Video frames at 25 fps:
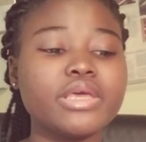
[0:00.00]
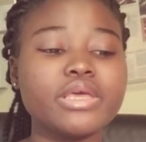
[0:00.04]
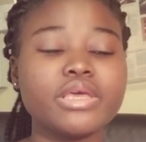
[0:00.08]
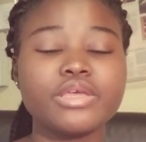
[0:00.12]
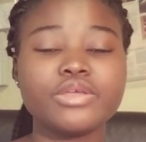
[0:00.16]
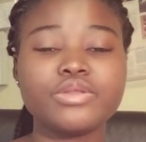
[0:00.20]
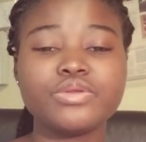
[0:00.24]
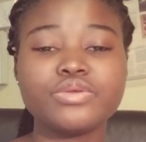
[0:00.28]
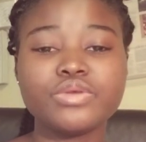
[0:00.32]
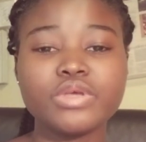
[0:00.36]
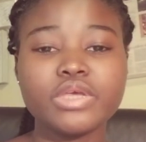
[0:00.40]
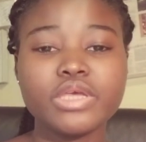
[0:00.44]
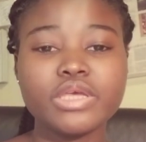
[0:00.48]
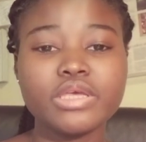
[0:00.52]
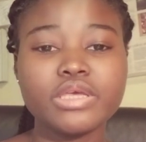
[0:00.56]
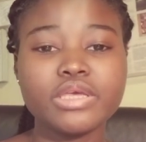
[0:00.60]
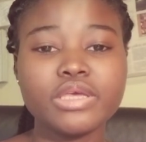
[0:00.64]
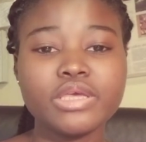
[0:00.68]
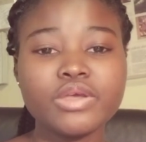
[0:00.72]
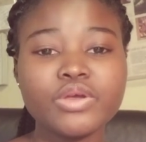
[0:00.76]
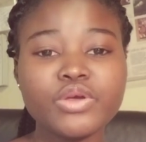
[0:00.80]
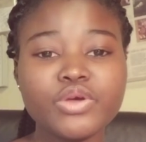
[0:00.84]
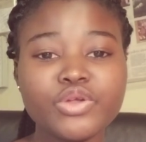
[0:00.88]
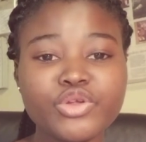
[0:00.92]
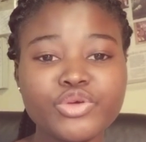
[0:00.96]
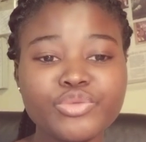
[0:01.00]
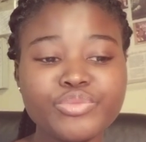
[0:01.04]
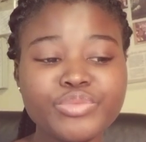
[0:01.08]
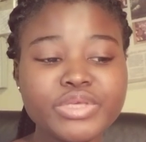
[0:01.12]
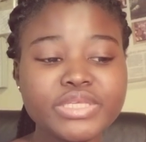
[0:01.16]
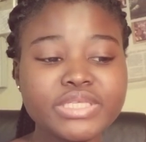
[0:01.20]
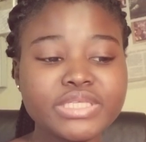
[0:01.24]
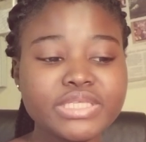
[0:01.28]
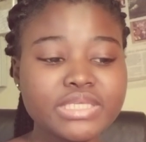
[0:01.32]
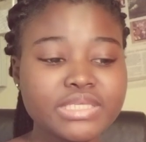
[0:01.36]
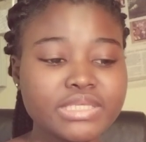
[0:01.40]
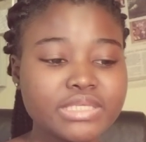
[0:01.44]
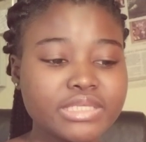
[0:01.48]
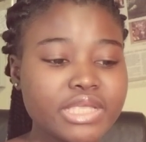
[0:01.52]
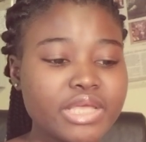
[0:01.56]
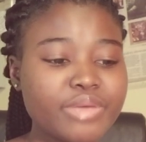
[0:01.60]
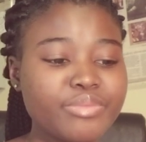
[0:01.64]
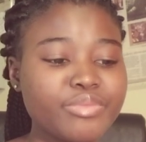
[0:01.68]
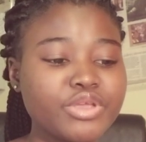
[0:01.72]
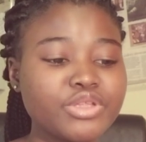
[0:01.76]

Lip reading: economic system,